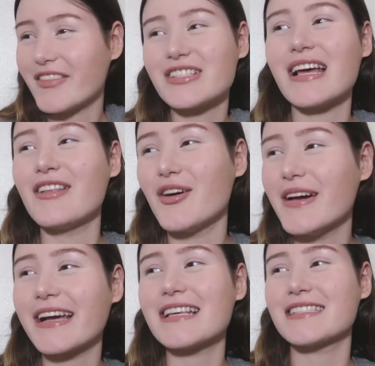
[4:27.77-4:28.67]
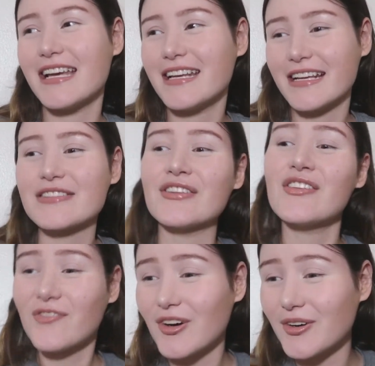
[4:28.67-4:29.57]
this annoying ass lady is on
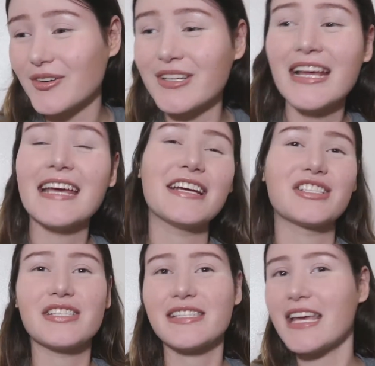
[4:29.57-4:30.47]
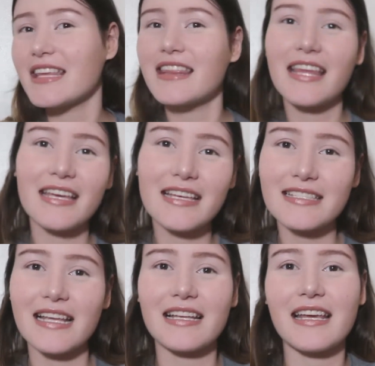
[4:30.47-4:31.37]
the phone and she's saying
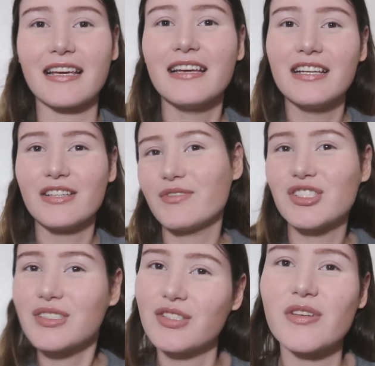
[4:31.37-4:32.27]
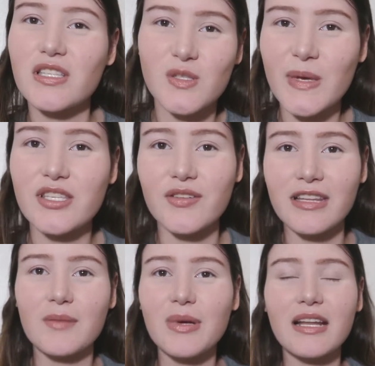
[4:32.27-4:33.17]
this, and like she wants to speak to you,
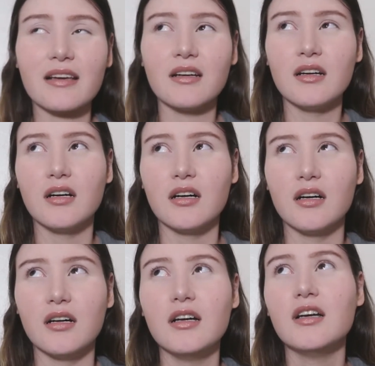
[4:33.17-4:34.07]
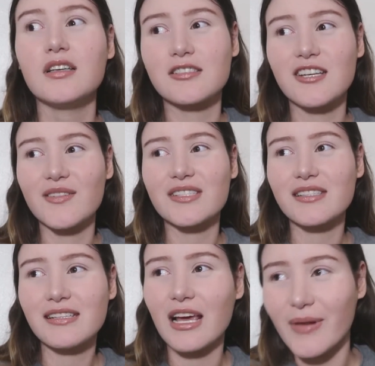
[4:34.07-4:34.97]
and they'd be like, oh
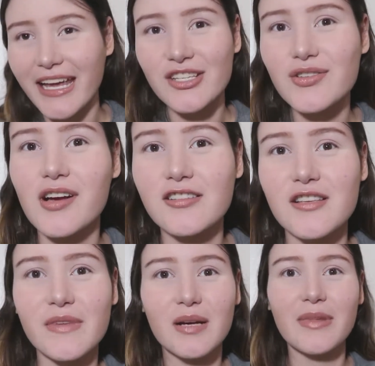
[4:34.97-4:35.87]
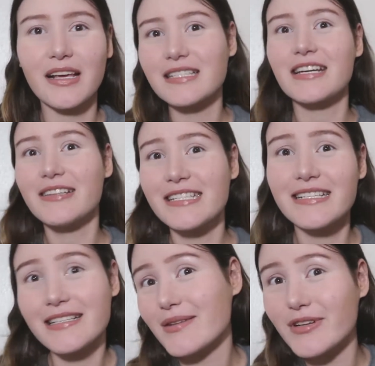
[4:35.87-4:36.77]
seriously, like why can't you talk to them? And I'm like, because I
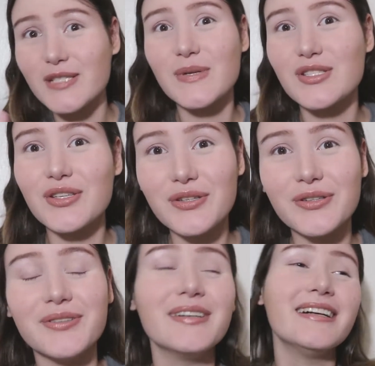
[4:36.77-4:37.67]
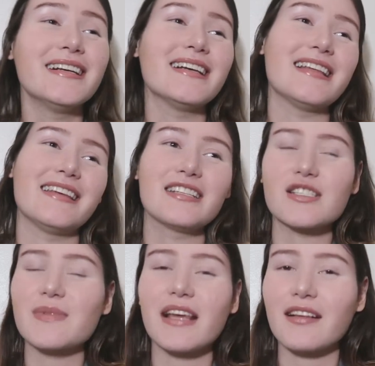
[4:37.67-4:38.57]
did and I want to speak to you. And then
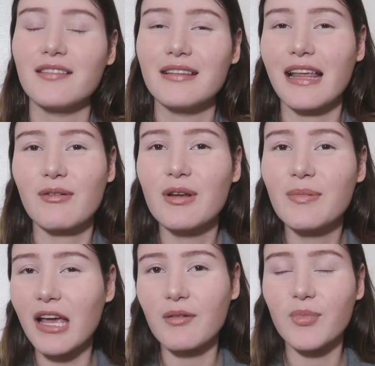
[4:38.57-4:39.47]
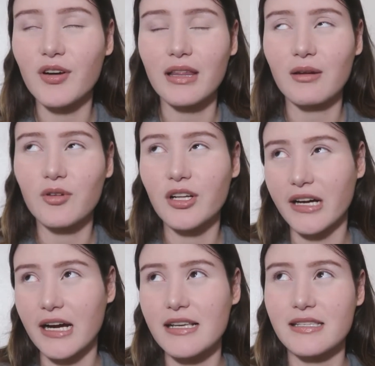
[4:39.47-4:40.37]
just be like, like we'd like both like roll
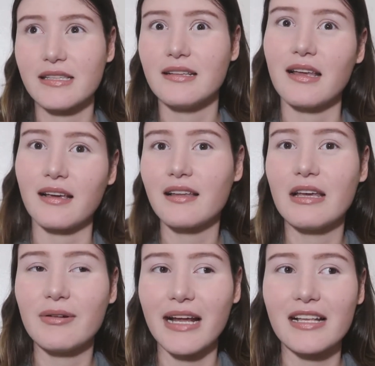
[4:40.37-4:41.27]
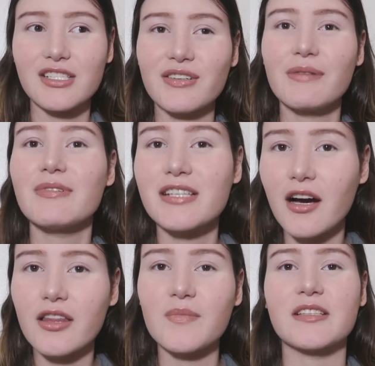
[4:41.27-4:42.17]
our eyes, and then like they would answer and they would
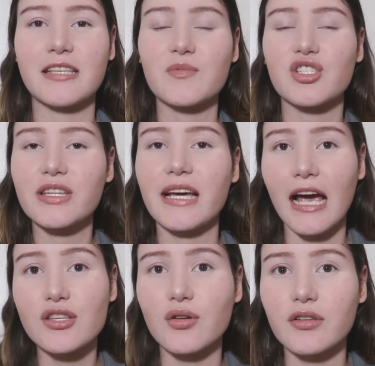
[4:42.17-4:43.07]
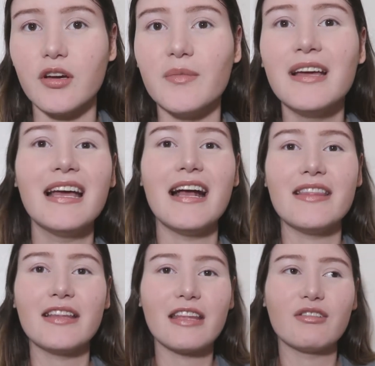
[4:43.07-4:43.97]
tell them the same shit that I told them,
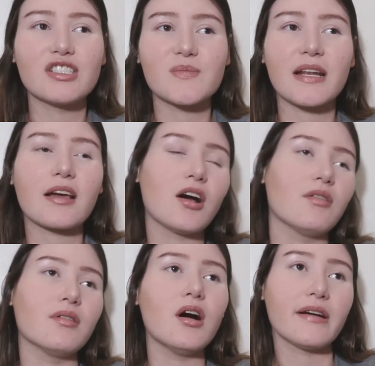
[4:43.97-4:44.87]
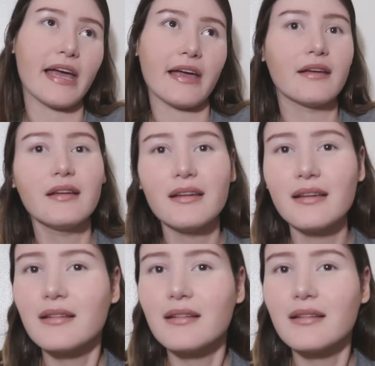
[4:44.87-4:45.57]
and then they would just be like, oh okay.